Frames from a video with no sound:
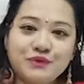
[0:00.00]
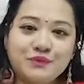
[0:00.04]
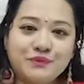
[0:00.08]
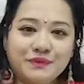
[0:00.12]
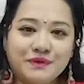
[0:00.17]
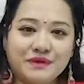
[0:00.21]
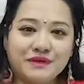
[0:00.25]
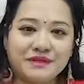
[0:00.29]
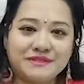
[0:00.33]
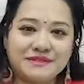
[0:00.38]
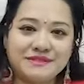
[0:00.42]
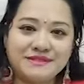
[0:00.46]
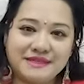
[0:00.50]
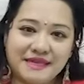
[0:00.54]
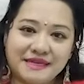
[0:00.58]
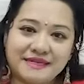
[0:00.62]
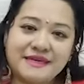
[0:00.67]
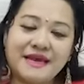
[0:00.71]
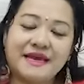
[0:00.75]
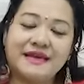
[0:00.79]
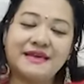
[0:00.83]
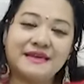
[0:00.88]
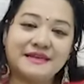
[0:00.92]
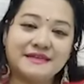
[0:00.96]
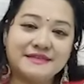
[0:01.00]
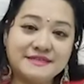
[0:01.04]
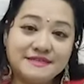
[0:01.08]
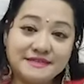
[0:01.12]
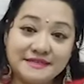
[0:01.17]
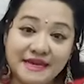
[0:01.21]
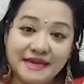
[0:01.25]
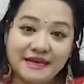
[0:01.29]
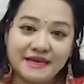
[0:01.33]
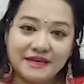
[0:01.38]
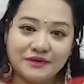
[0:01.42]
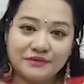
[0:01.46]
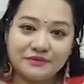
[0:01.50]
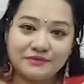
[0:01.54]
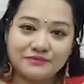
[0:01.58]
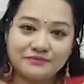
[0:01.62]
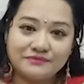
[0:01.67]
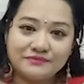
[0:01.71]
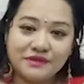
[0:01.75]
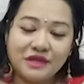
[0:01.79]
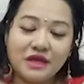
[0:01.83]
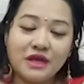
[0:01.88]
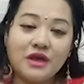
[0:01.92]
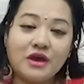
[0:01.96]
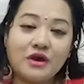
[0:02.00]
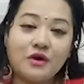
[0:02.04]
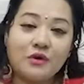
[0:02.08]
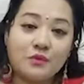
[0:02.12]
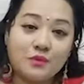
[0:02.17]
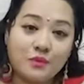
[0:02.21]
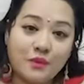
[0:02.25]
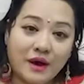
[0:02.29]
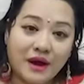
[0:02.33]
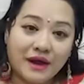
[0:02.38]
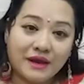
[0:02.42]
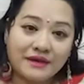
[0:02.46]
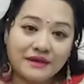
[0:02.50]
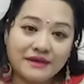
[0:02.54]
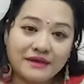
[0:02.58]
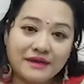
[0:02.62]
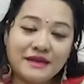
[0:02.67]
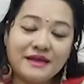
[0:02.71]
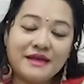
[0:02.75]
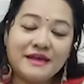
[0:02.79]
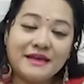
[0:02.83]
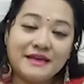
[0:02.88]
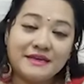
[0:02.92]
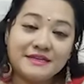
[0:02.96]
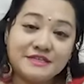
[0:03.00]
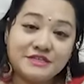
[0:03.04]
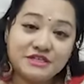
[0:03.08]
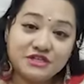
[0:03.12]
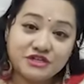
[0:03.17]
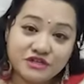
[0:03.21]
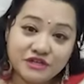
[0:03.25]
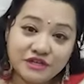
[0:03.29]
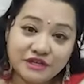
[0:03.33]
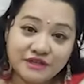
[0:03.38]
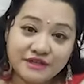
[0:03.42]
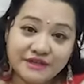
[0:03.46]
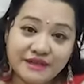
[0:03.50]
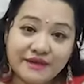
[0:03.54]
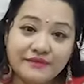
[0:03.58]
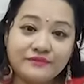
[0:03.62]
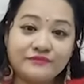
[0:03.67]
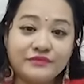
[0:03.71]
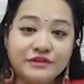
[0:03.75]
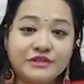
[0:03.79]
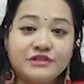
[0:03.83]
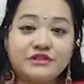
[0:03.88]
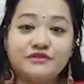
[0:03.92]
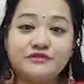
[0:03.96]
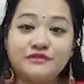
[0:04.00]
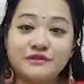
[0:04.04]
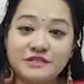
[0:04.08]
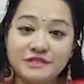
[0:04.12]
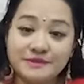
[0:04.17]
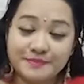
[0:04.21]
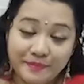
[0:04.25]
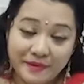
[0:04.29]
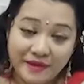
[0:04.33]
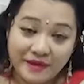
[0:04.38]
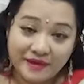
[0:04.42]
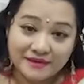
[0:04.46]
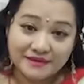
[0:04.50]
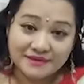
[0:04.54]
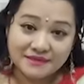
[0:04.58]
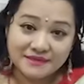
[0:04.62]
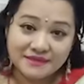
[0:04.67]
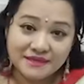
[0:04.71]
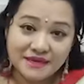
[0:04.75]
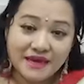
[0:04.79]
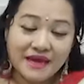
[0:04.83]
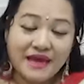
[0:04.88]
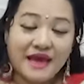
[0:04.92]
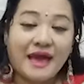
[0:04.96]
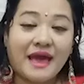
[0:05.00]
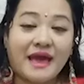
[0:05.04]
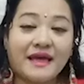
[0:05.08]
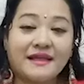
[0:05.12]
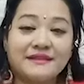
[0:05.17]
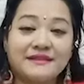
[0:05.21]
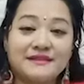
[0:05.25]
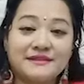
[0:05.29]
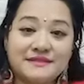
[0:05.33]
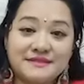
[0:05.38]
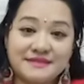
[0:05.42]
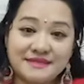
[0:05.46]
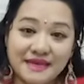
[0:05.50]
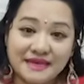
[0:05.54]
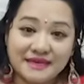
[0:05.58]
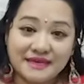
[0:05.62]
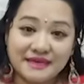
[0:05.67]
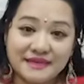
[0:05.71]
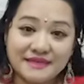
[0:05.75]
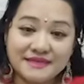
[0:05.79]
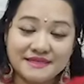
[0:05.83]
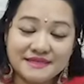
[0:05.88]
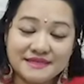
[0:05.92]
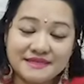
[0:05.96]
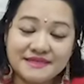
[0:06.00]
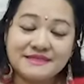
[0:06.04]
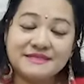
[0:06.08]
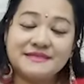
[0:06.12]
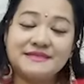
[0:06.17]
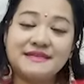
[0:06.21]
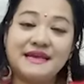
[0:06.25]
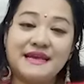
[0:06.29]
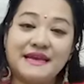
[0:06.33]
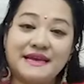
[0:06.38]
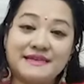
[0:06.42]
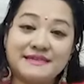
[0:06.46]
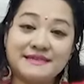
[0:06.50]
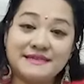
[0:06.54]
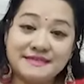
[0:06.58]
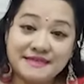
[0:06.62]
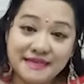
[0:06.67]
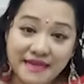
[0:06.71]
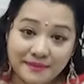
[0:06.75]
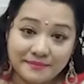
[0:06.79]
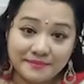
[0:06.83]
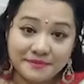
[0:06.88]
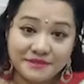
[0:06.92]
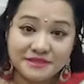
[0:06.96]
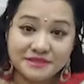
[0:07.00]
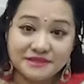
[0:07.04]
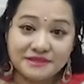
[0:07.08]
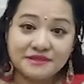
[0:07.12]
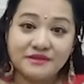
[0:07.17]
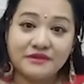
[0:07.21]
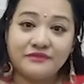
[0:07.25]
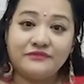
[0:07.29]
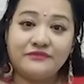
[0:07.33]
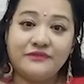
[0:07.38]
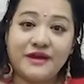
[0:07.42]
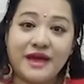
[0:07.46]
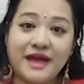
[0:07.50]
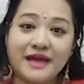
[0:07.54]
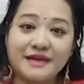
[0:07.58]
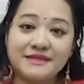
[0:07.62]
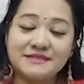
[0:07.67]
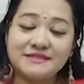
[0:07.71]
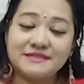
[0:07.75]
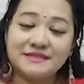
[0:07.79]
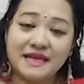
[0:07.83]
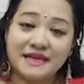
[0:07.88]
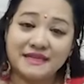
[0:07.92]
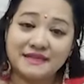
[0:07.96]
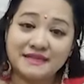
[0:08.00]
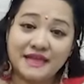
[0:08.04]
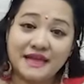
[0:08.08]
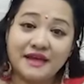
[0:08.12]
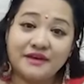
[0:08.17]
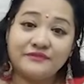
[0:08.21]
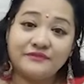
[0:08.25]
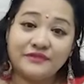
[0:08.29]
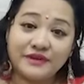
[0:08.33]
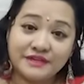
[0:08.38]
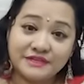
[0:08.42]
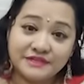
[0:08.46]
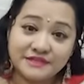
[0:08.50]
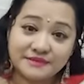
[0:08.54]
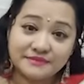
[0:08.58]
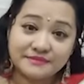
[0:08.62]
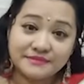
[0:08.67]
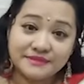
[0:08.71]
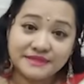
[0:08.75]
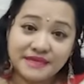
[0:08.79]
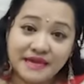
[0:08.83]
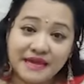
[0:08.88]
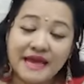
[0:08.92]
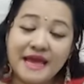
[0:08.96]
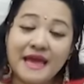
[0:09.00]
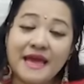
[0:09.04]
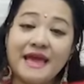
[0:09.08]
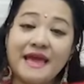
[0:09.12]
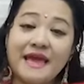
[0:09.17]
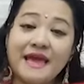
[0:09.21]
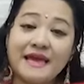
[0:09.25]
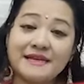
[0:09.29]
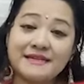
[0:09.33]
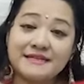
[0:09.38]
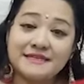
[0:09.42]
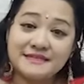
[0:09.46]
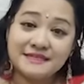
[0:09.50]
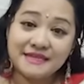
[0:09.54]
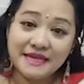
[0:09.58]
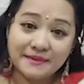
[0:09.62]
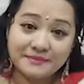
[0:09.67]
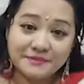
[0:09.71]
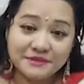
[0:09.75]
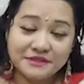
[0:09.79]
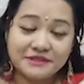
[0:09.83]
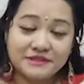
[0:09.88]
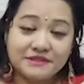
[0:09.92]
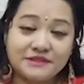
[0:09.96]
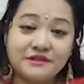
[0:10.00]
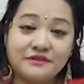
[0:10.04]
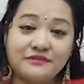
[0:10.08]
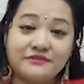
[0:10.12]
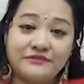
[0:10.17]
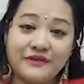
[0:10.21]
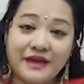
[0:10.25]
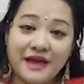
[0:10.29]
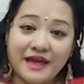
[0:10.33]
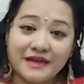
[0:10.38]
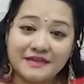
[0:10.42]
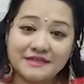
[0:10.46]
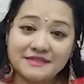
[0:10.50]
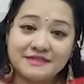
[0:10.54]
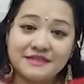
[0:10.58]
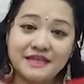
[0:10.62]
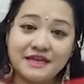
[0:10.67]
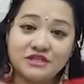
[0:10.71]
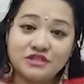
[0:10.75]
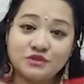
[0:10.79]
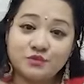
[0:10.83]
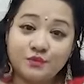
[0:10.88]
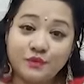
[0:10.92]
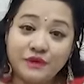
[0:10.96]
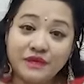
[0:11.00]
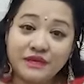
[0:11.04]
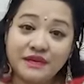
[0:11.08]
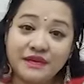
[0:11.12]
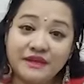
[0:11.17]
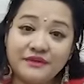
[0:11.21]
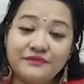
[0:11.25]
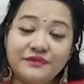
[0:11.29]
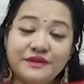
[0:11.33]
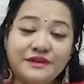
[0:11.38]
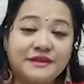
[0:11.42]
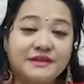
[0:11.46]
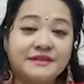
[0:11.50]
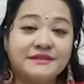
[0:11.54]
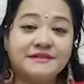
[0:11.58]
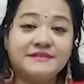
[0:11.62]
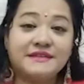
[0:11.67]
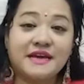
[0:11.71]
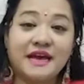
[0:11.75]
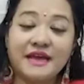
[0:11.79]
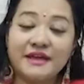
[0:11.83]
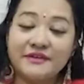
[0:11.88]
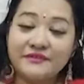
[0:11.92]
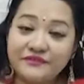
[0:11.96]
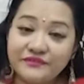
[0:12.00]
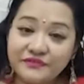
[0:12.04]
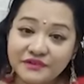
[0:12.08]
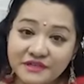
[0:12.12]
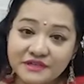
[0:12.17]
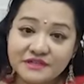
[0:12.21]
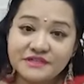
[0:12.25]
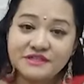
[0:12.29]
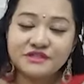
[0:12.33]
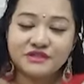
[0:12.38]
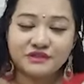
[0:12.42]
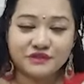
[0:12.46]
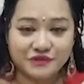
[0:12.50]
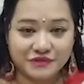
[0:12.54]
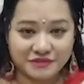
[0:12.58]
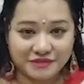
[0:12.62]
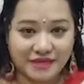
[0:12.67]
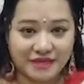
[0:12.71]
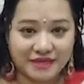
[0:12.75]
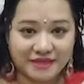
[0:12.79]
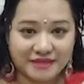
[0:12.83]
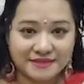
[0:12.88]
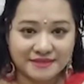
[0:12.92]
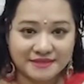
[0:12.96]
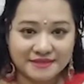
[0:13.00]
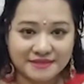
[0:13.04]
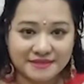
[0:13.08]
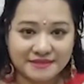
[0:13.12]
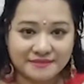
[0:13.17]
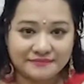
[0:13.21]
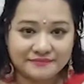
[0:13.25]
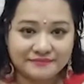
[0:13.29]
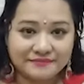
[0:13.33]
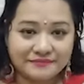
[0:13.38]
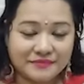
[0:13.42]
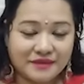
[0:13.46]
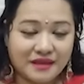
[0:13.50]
two words that I can tell you. One is treat them with respect, and the second is accept the fact that they are victims. Accept the fact that we live in a diverse society